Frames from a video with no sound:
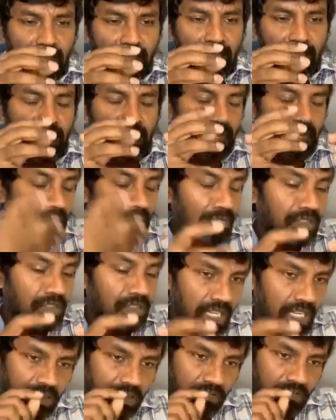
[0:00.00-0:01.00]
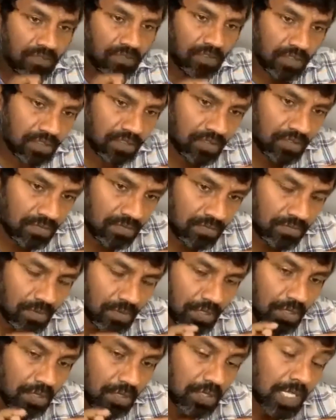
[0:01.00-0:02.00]
is an invitation for you
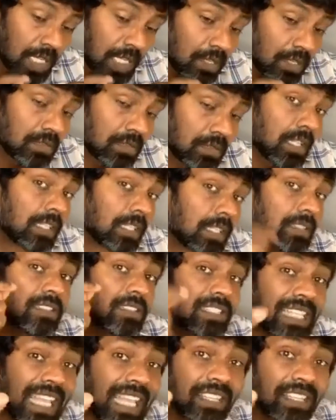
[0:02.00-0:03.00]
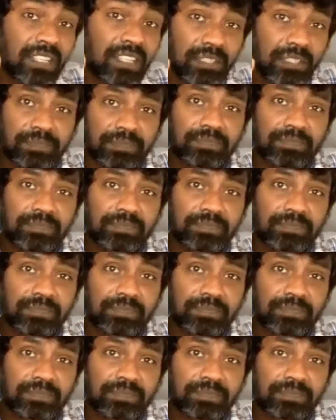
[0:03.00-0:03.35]
to get into another stage.